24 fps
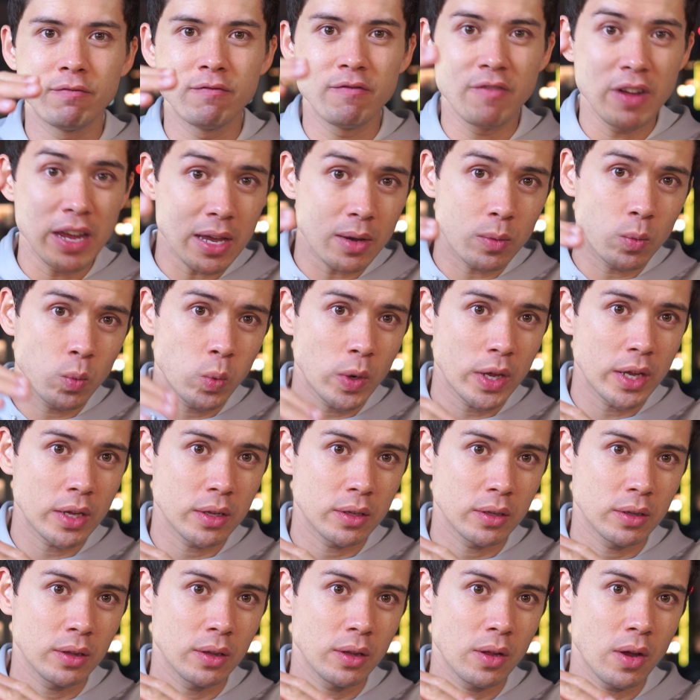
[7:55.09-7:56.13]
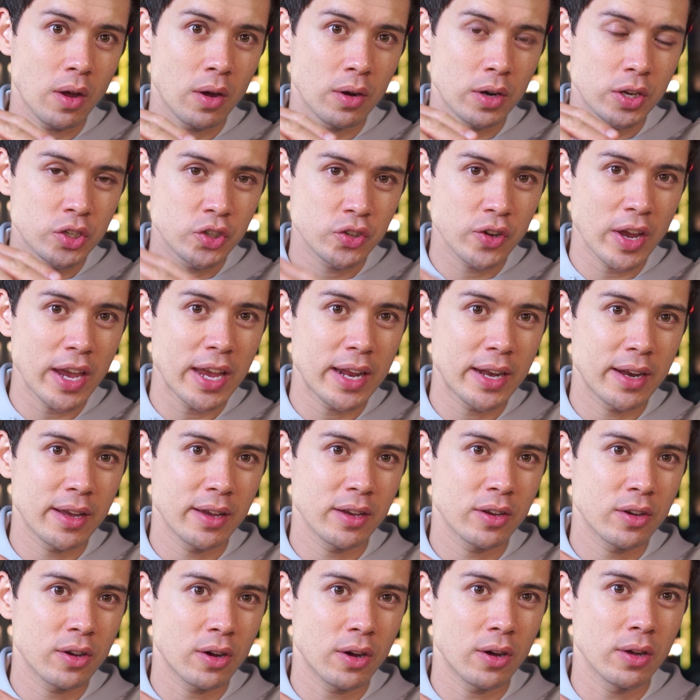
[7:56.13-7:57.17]
rear wheel on a
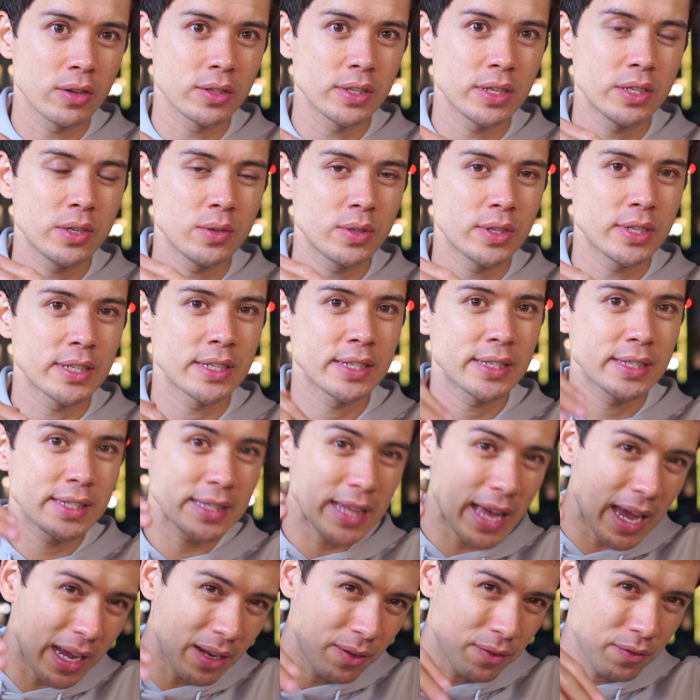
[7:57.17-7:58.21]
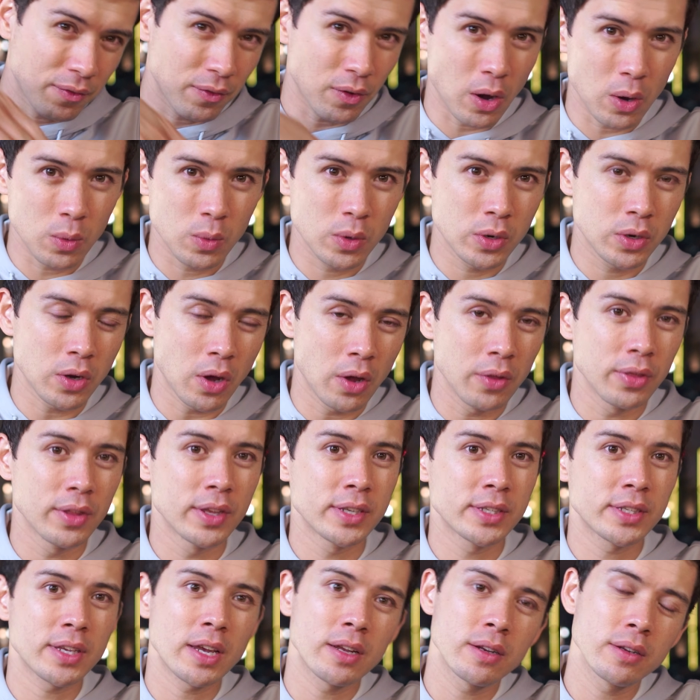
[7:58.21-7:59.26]
trainer causes you to slide forward on the
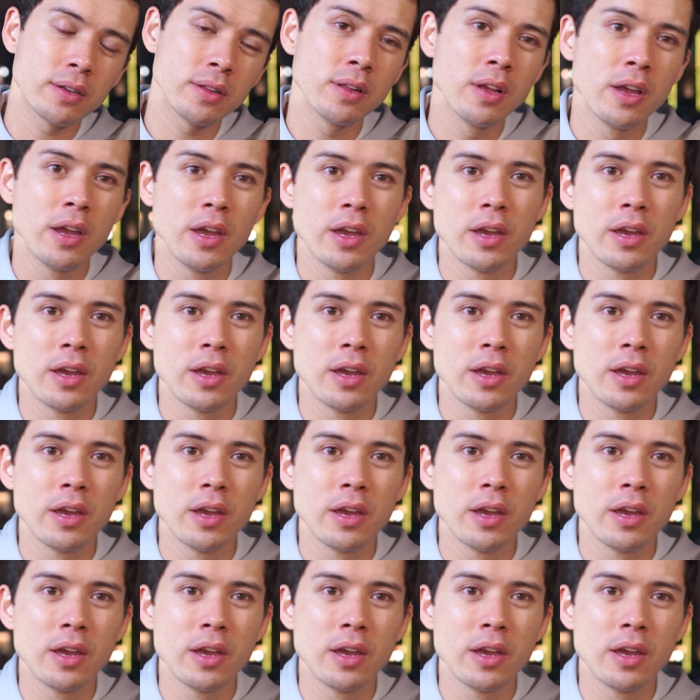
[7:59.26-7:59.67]
saddle,